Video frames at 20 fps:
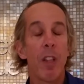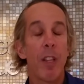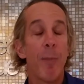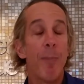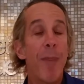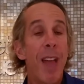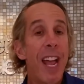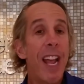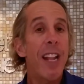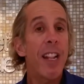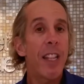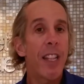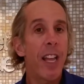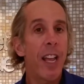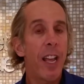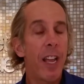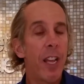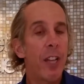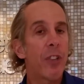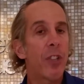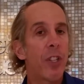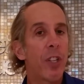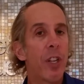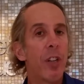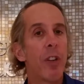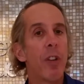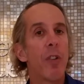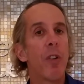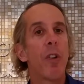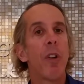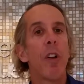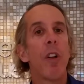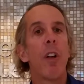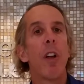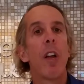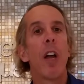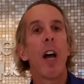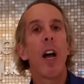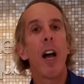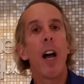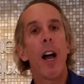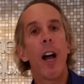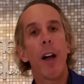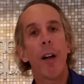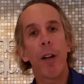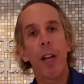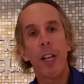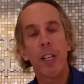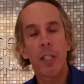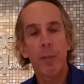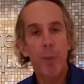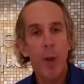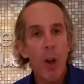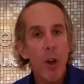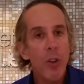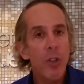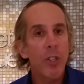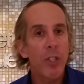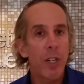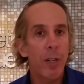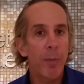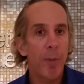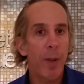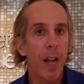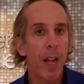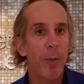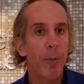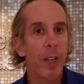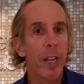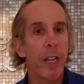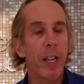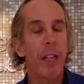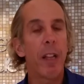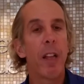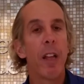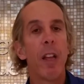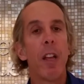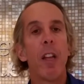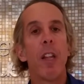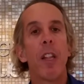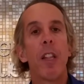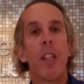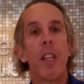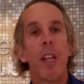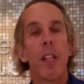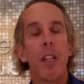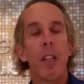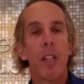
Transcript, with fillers: The main thing is to uh, expose to the public the,